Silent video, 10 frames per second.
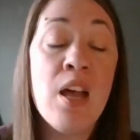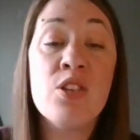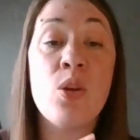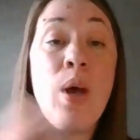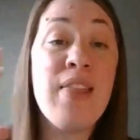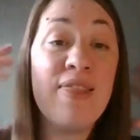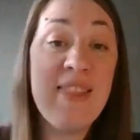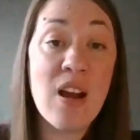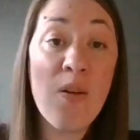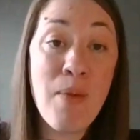So in
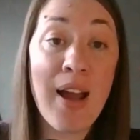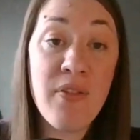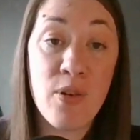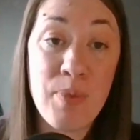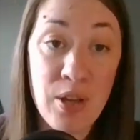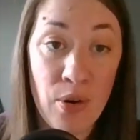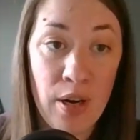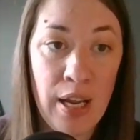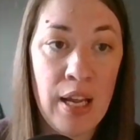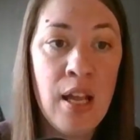their mind for
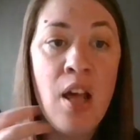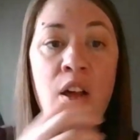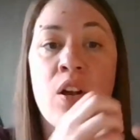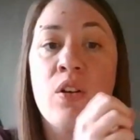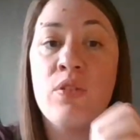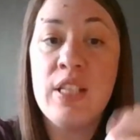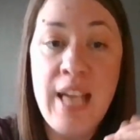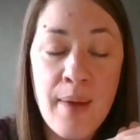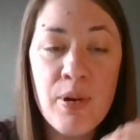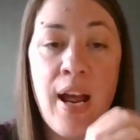purity, the
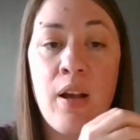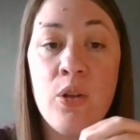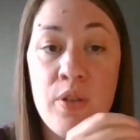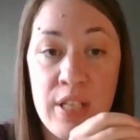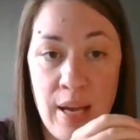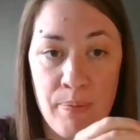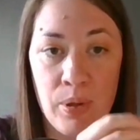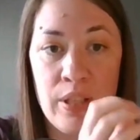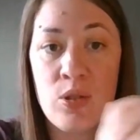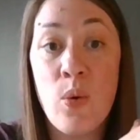tabernacle or the
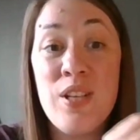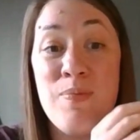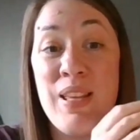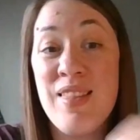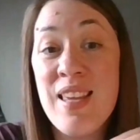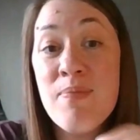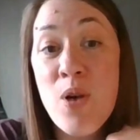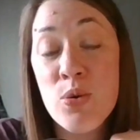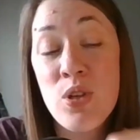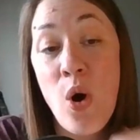temple is going to be the
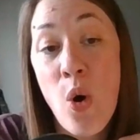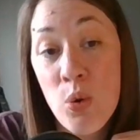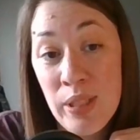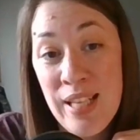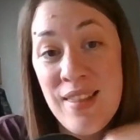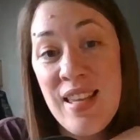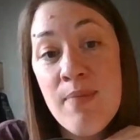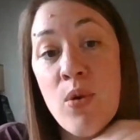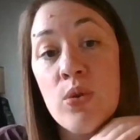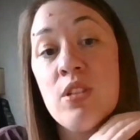most holy,
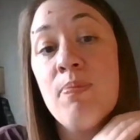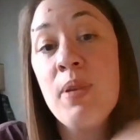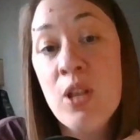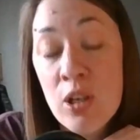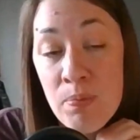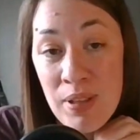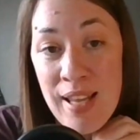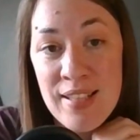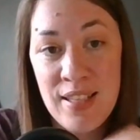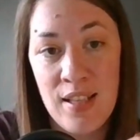the most pure
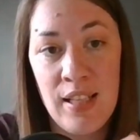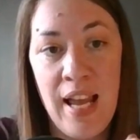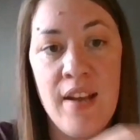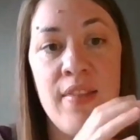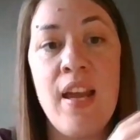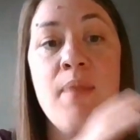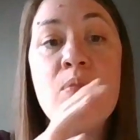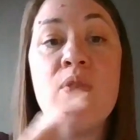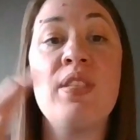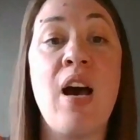place in the land. And then it
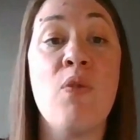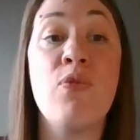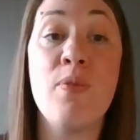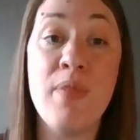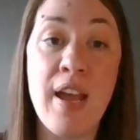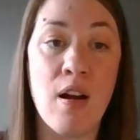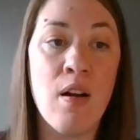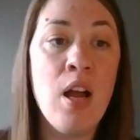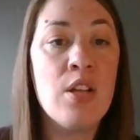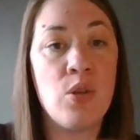moves out from
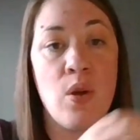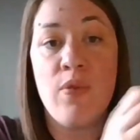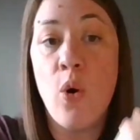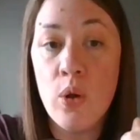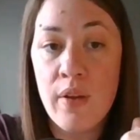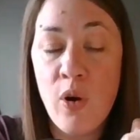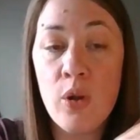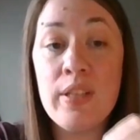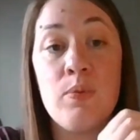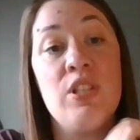there. So you have the Holy of
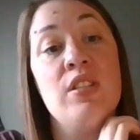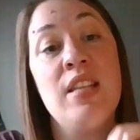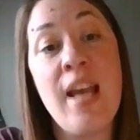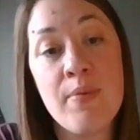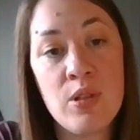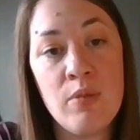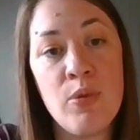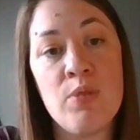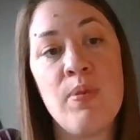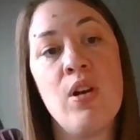Holies, which is the absolute
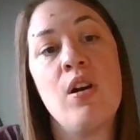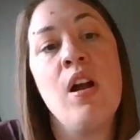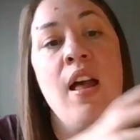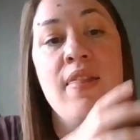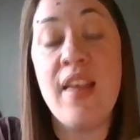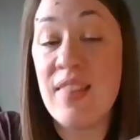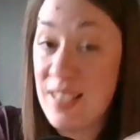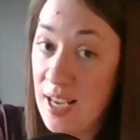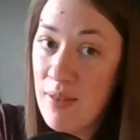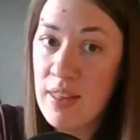most pure. Then
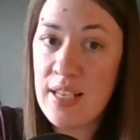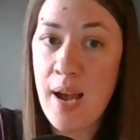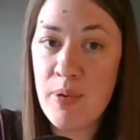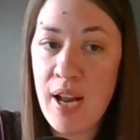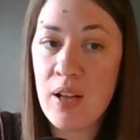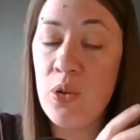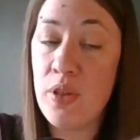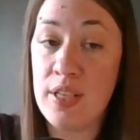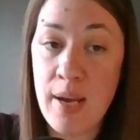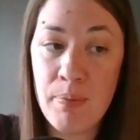the tabernacle
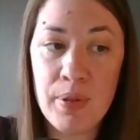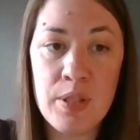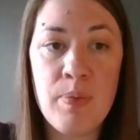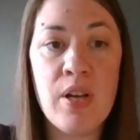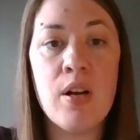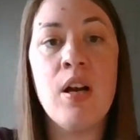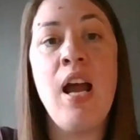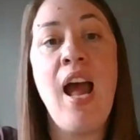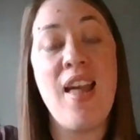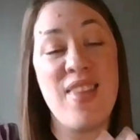or the temple is pure.
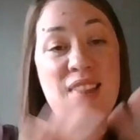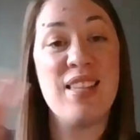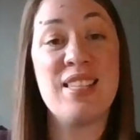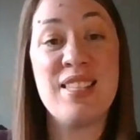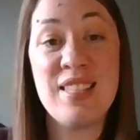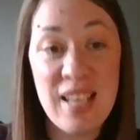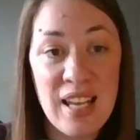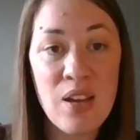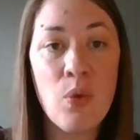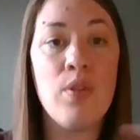And then the
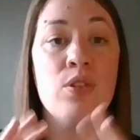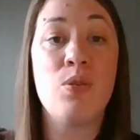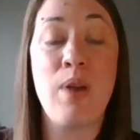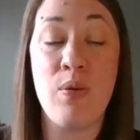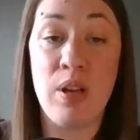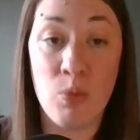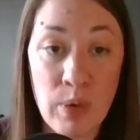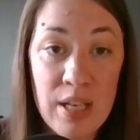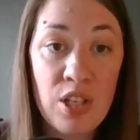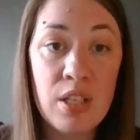city or the surrounding
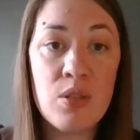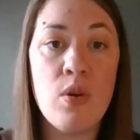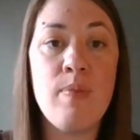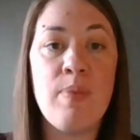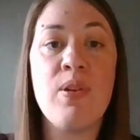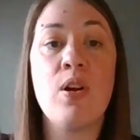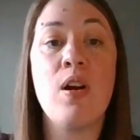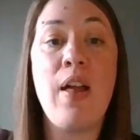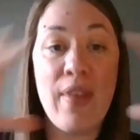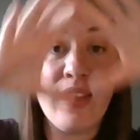region is going to be
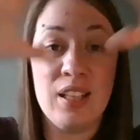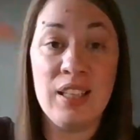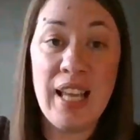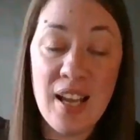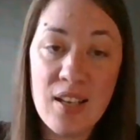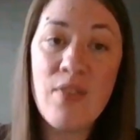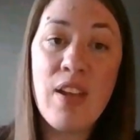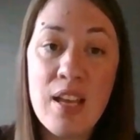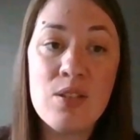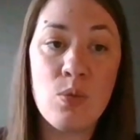pure. And then the land of
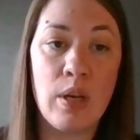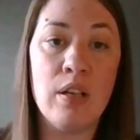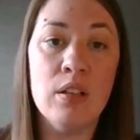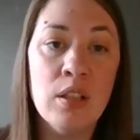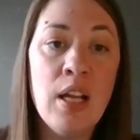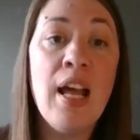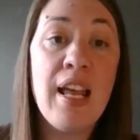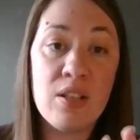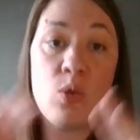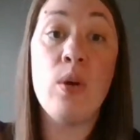Israel
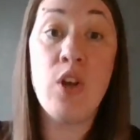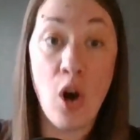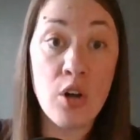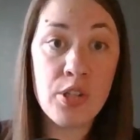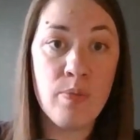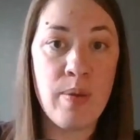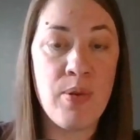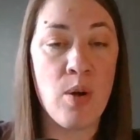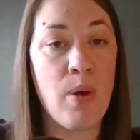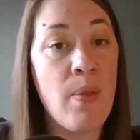is going to also be
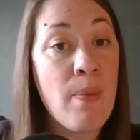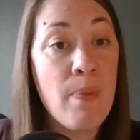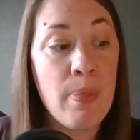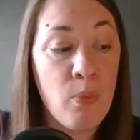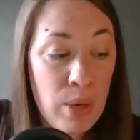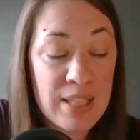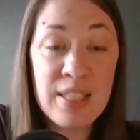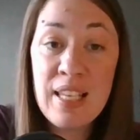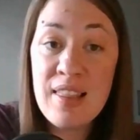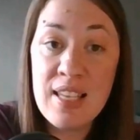pure. But we
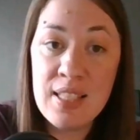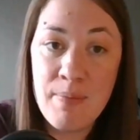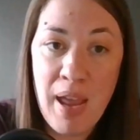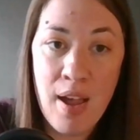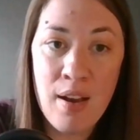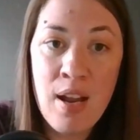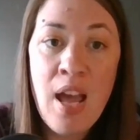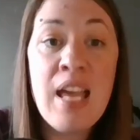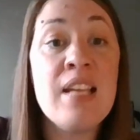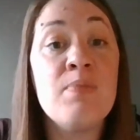see this man,
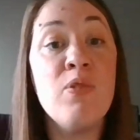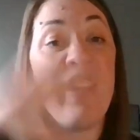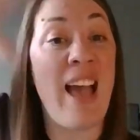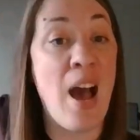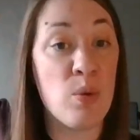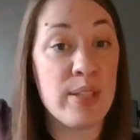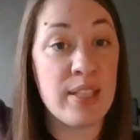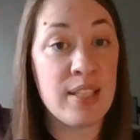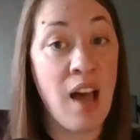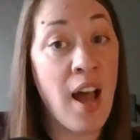he's moving
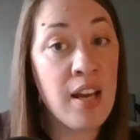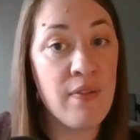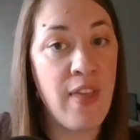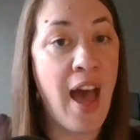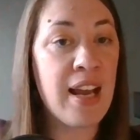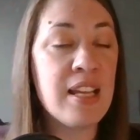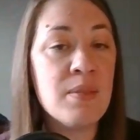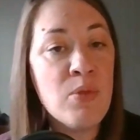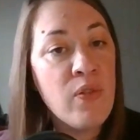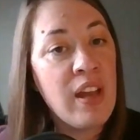outside of that.
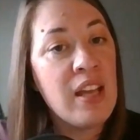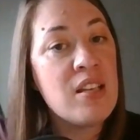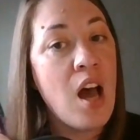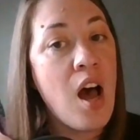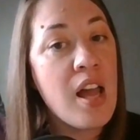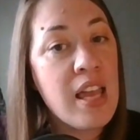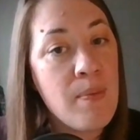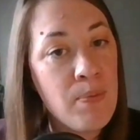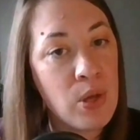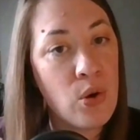He's moving into
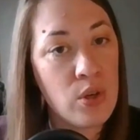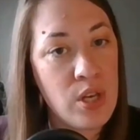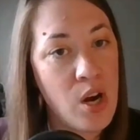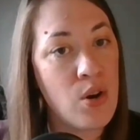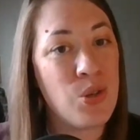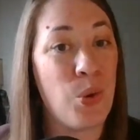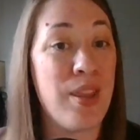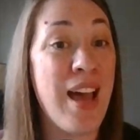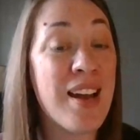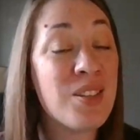impure
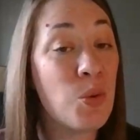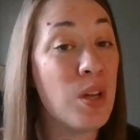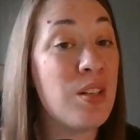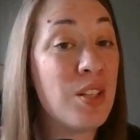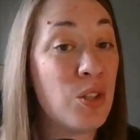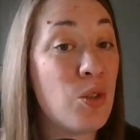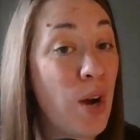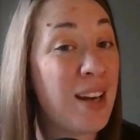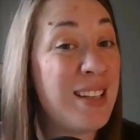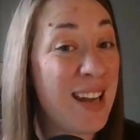territory. That is going to
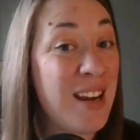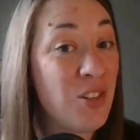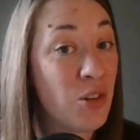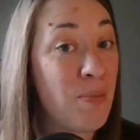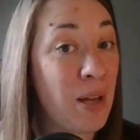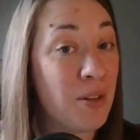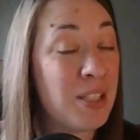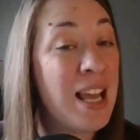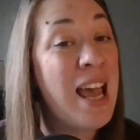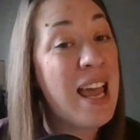strike danger
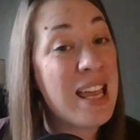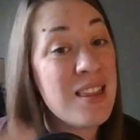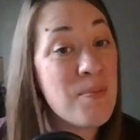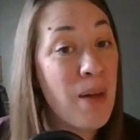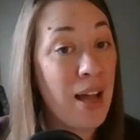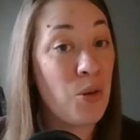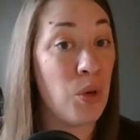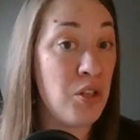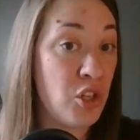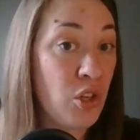bells in the mind,
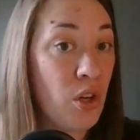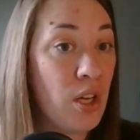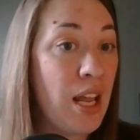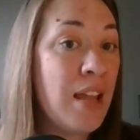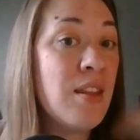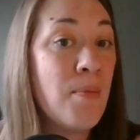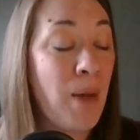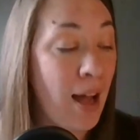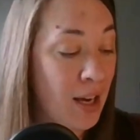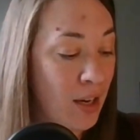or it should, in the
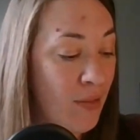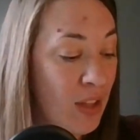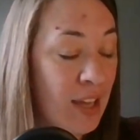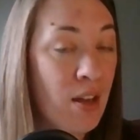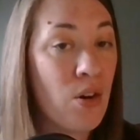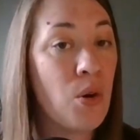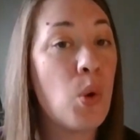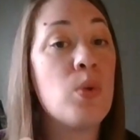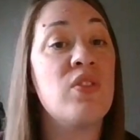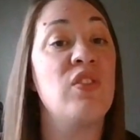mind of the hearer
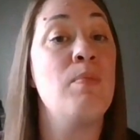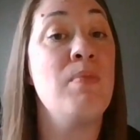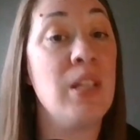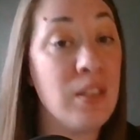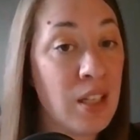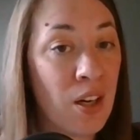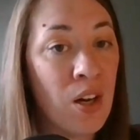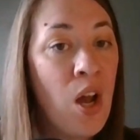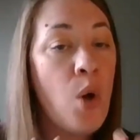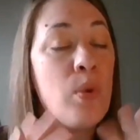who's
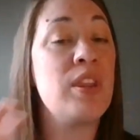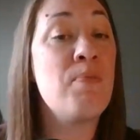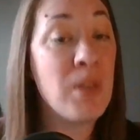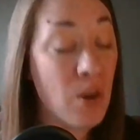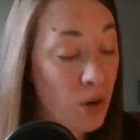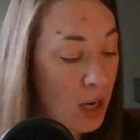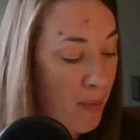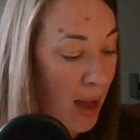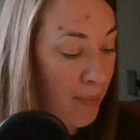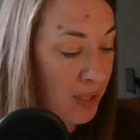familiar with the purity
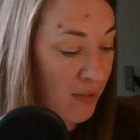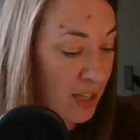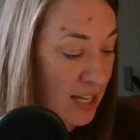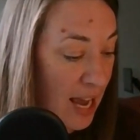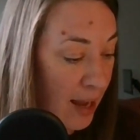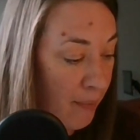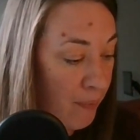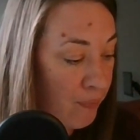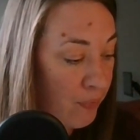maps of the day.